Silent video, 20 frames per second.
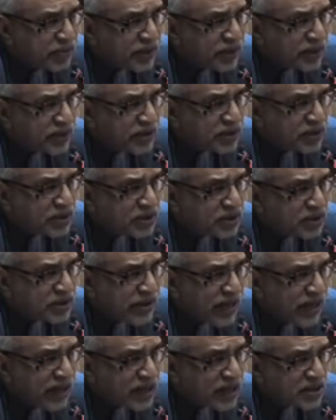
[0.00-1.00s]
the
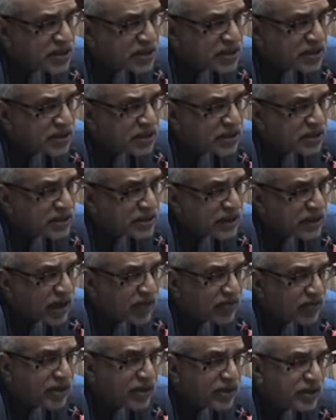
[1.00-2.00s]
challenge is in
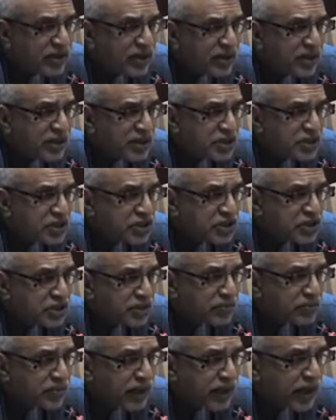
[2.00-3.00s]
discovering the
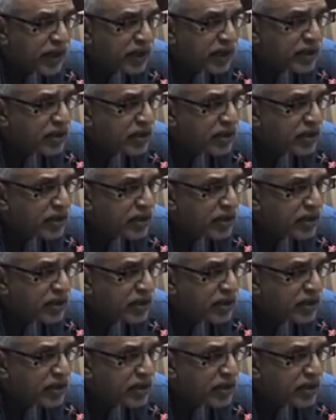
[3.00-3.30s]
relationship, and the